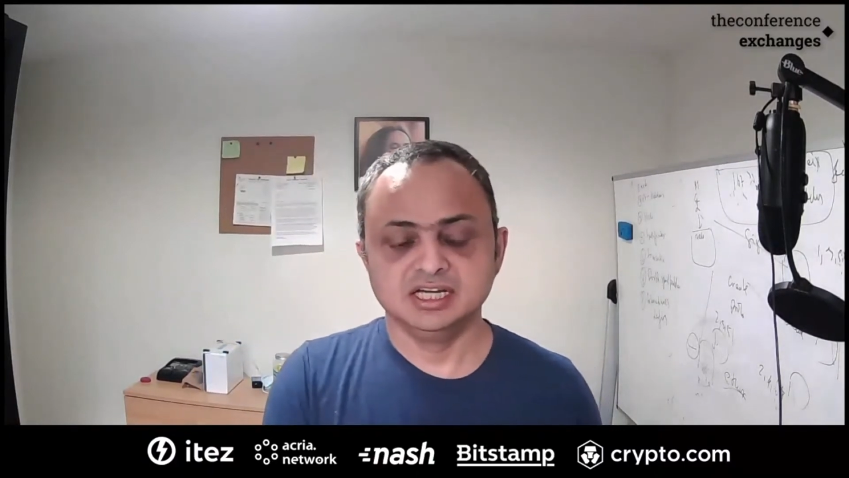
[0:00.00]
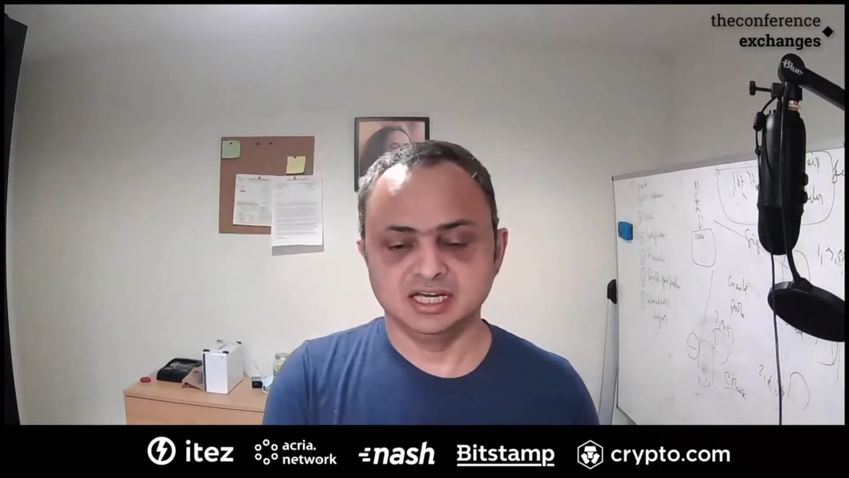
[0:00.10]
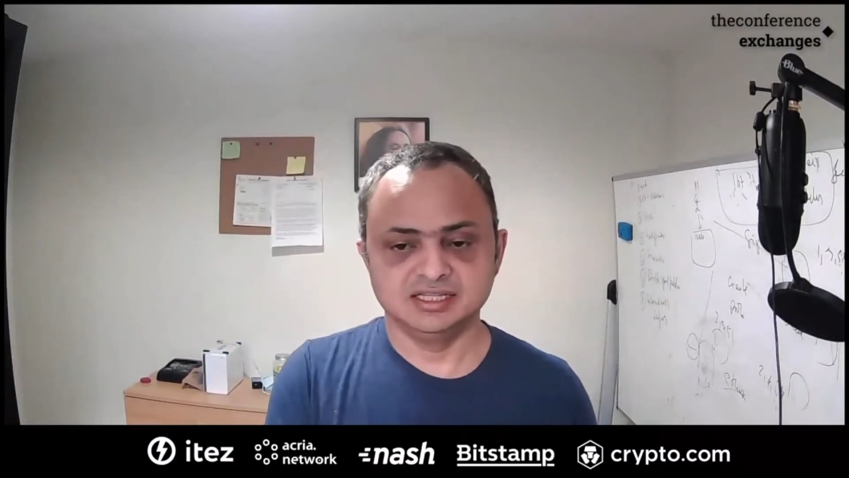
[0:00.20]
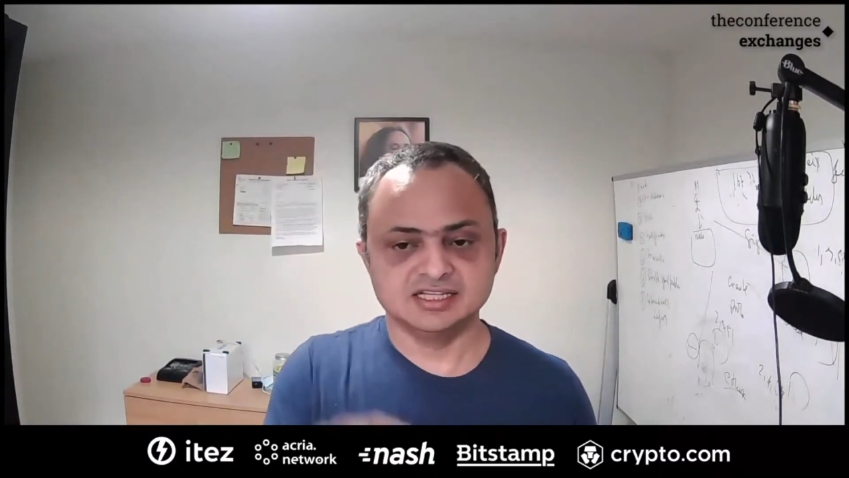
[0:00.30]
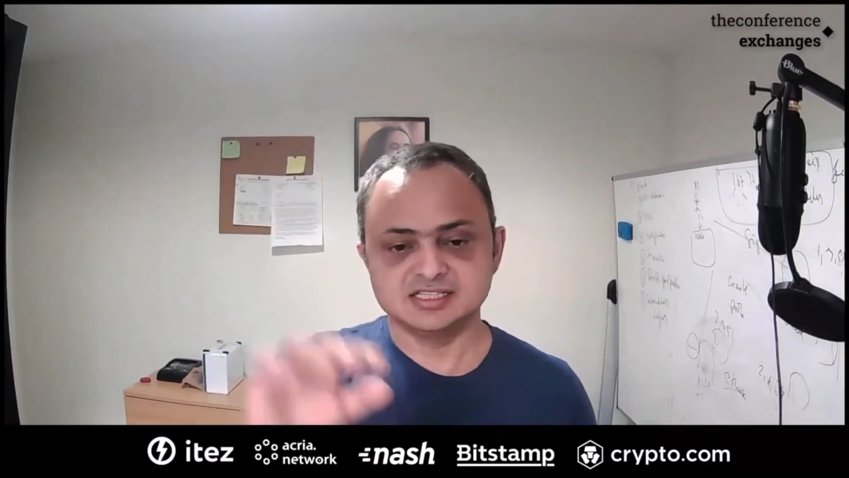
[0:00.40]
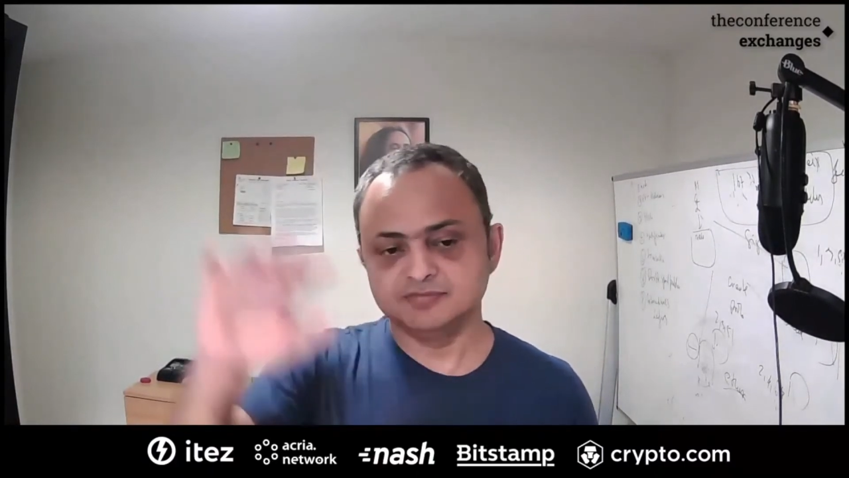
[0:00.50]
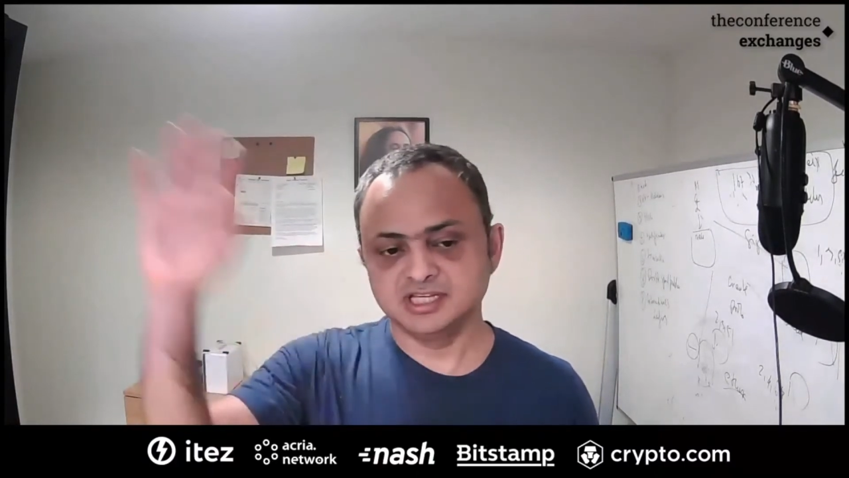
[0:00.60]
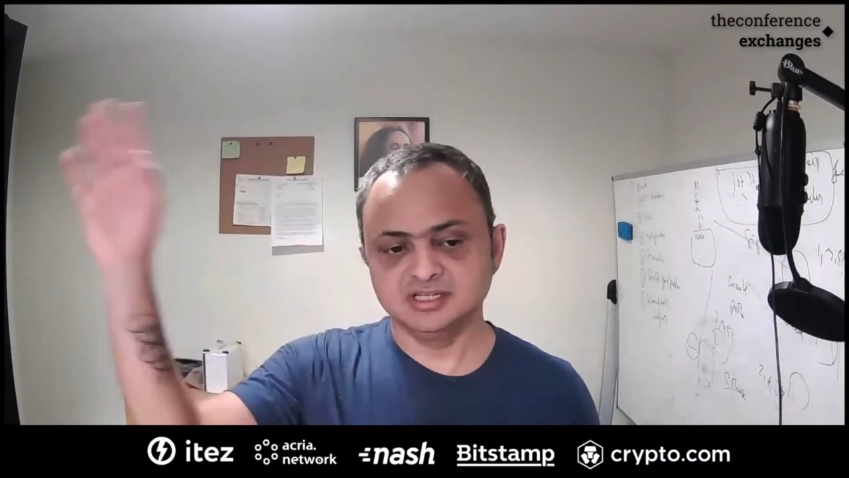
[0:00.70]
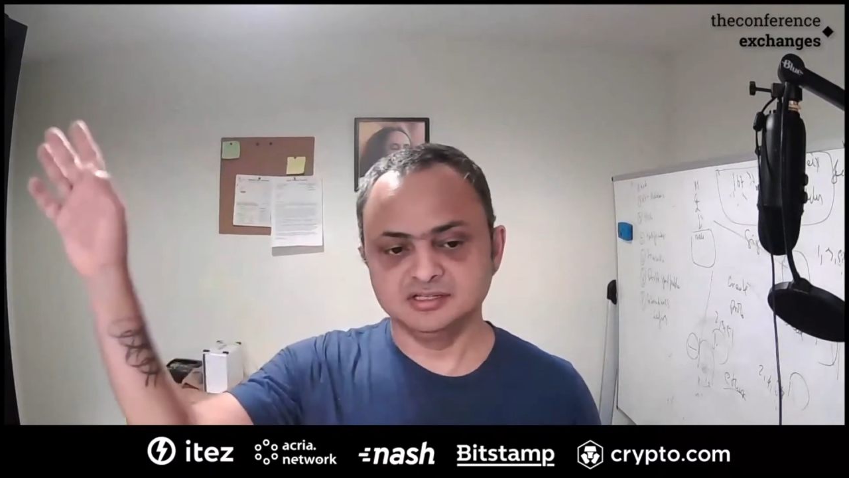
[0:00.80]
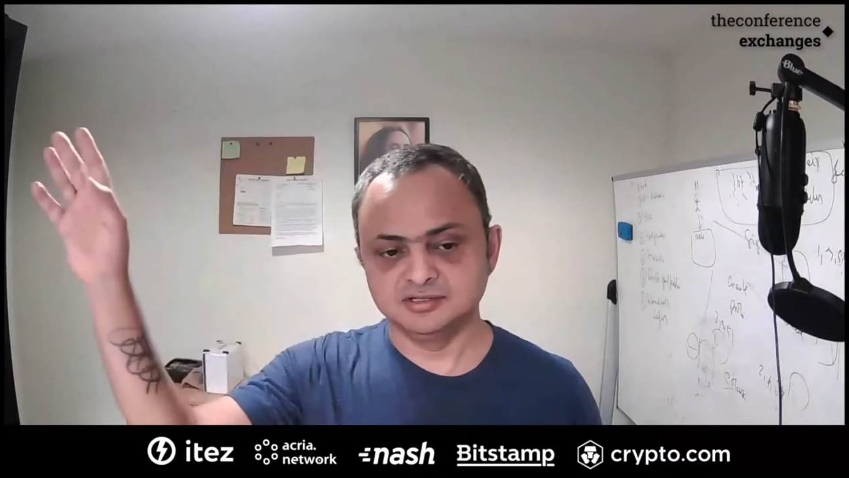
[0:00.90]
and that's
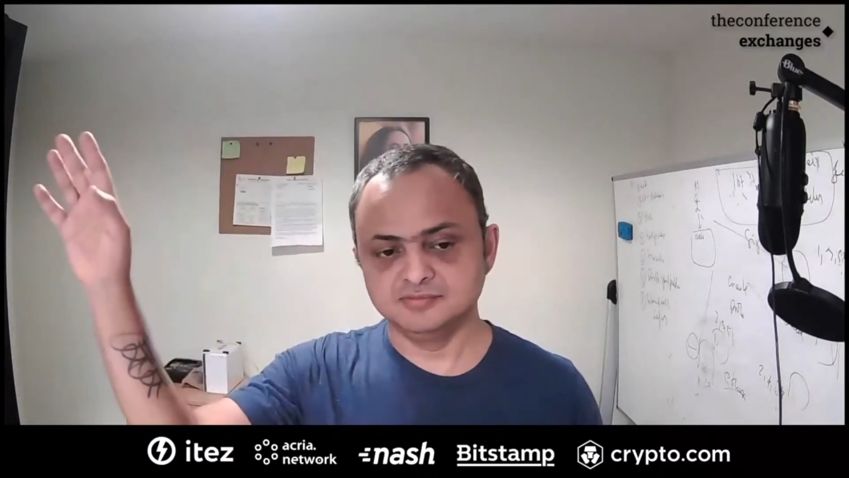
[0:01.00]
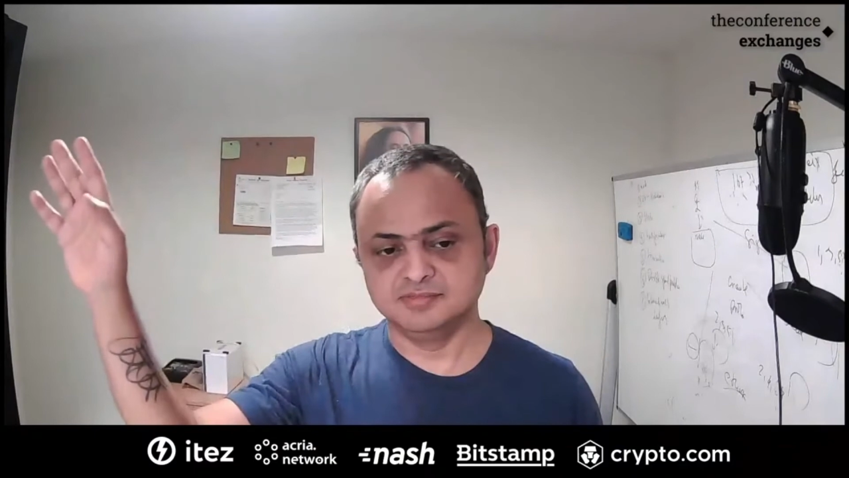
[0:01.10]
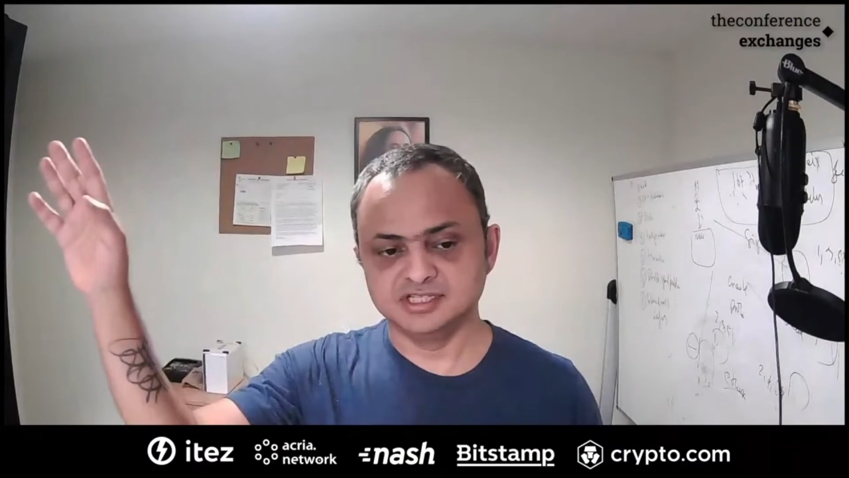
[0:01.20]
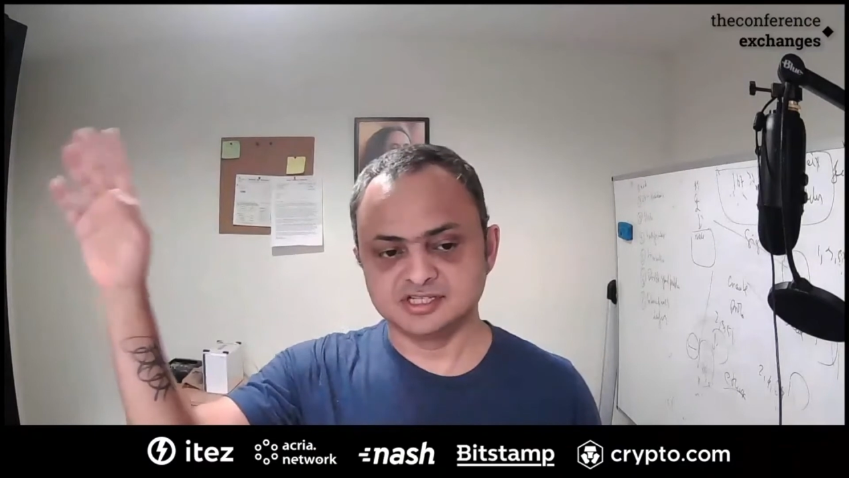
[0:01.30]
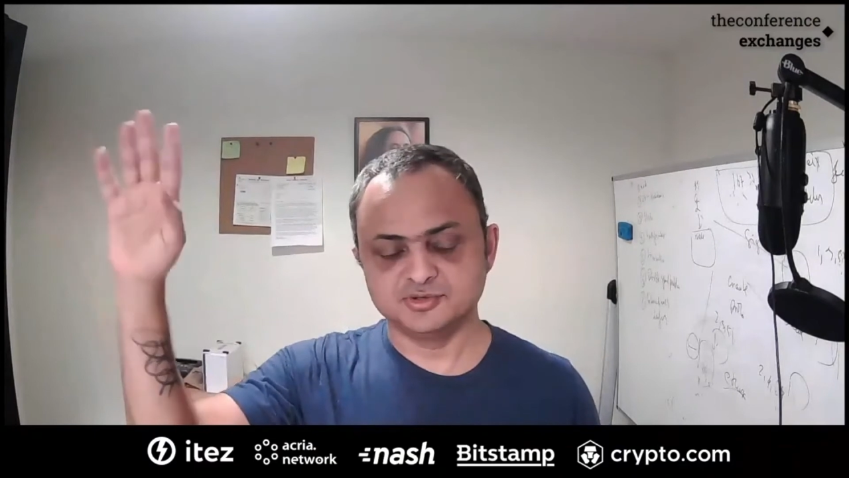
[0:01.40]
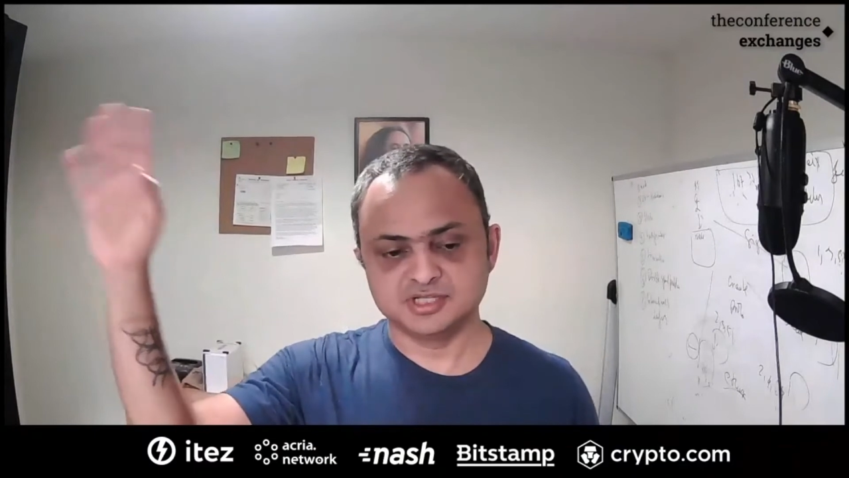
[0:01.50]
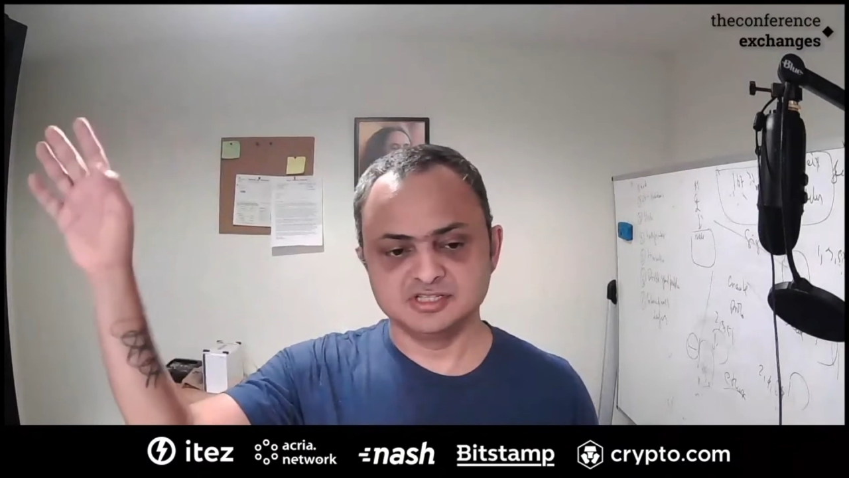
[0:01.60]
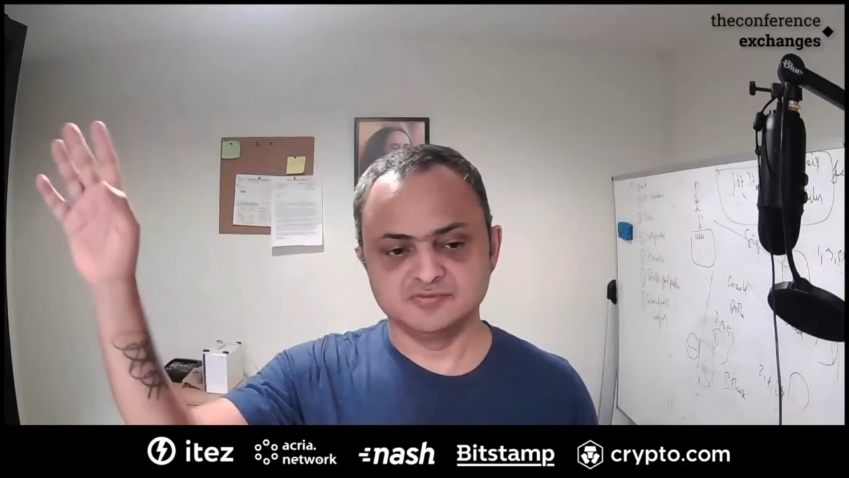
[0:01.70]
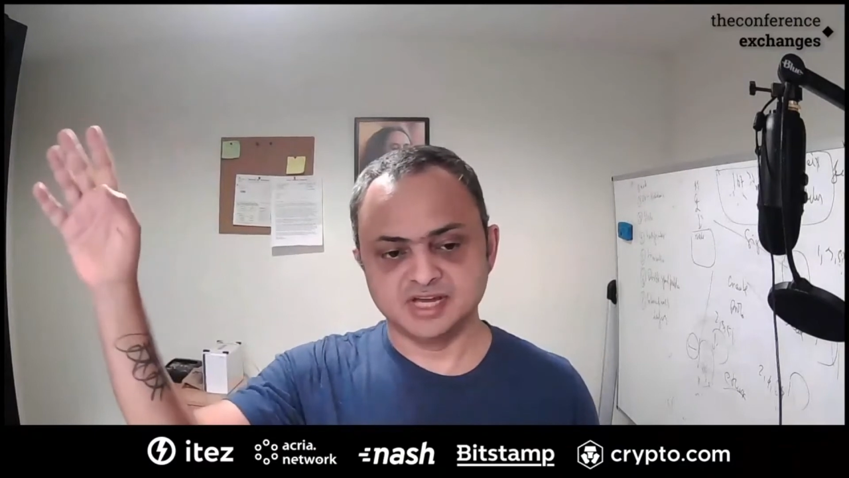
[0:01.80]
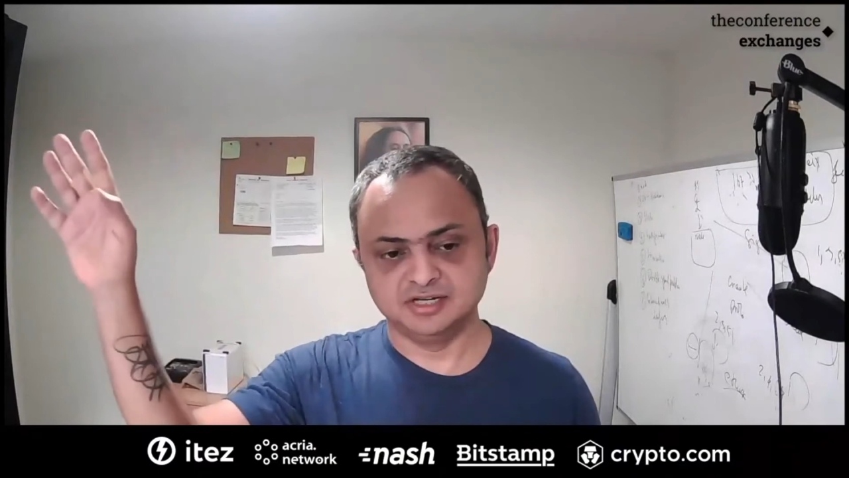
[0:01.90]
something you know
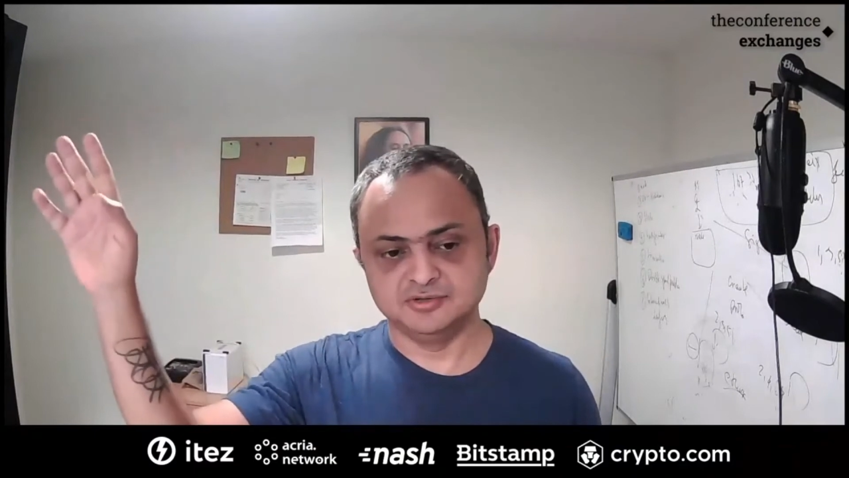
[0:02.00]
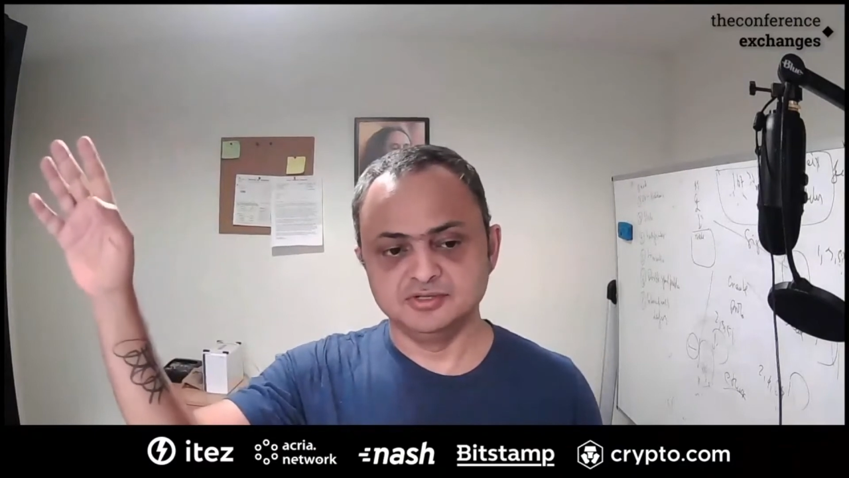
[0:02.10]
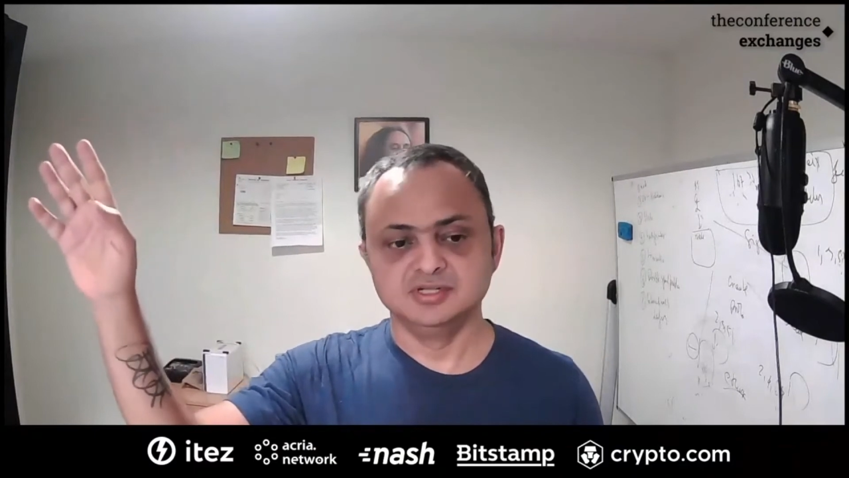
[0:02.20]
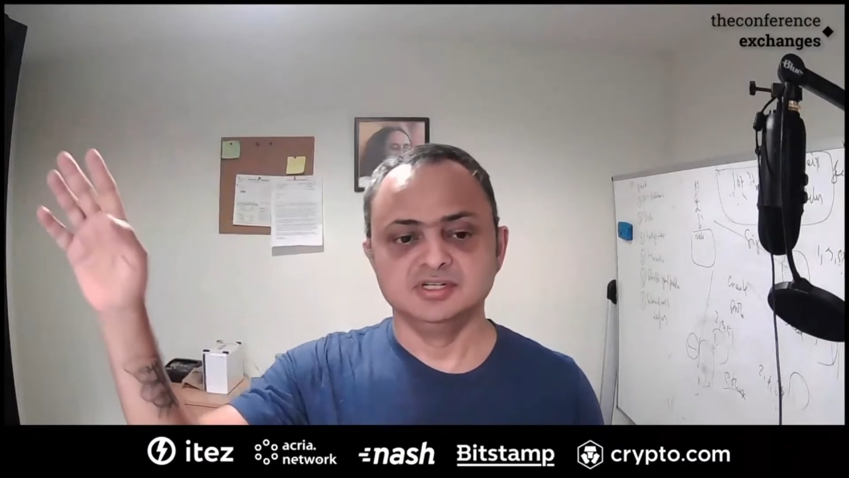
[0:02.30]
institutions value